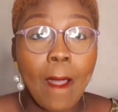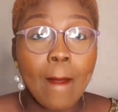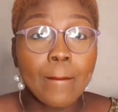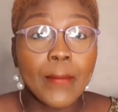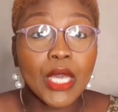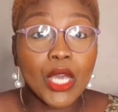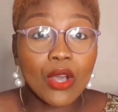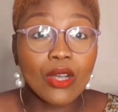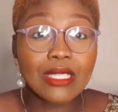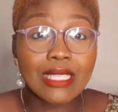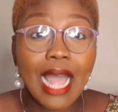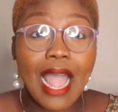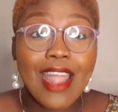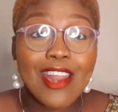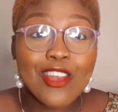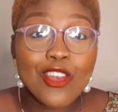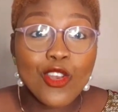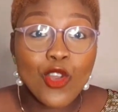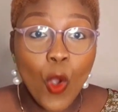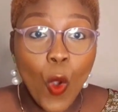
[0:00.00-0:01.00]
because I
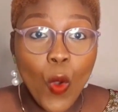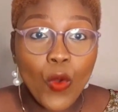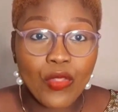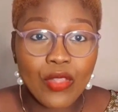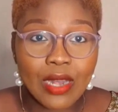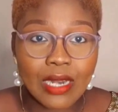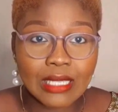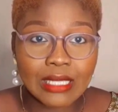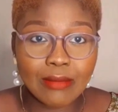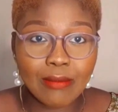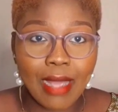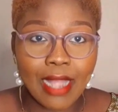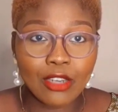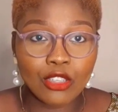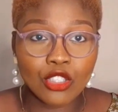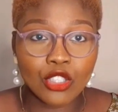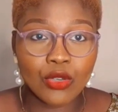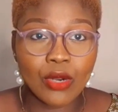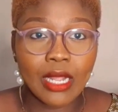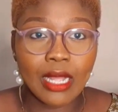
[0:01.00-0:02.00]
know that it's my
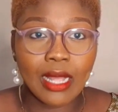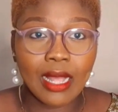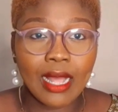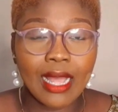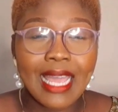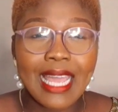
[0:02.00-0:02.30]
trigger,